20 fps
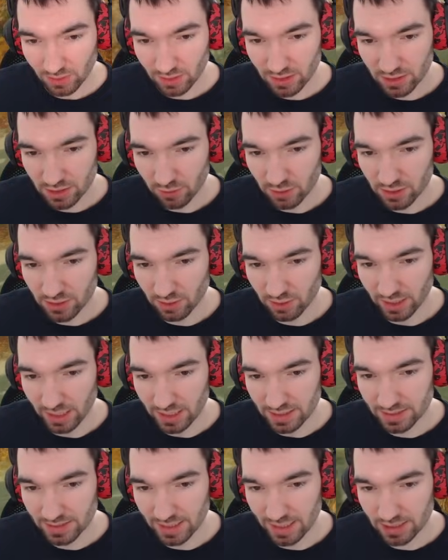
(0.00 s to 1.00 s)
It's also a
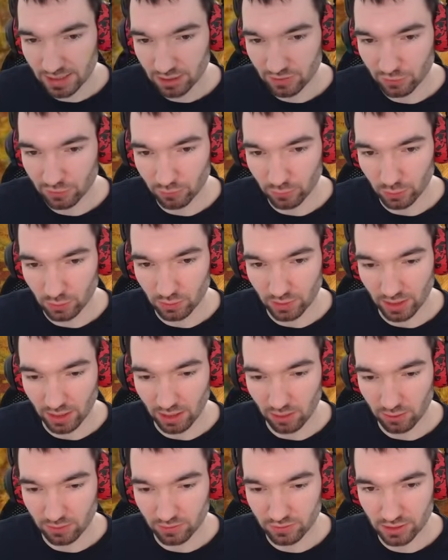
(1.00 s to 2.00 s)
nice dash if you want to get
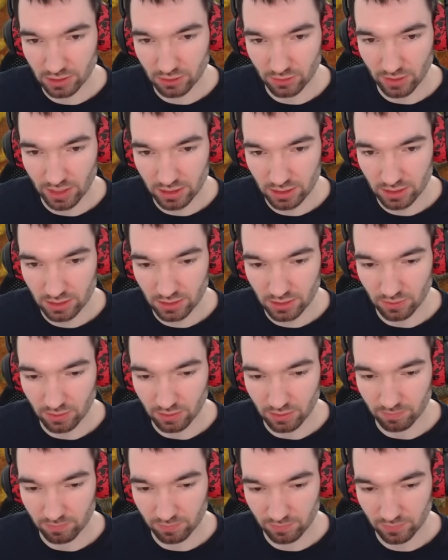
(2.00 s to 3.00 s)
out of situations
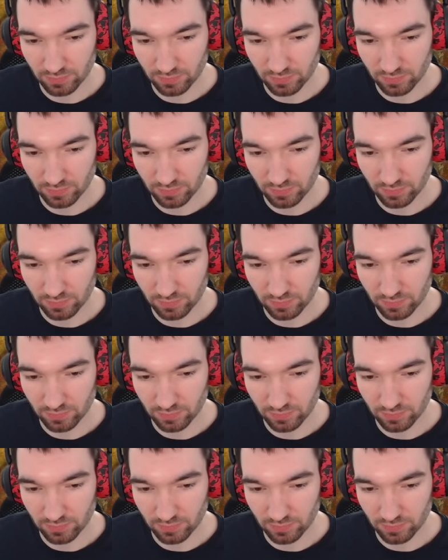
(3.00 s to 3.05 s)
or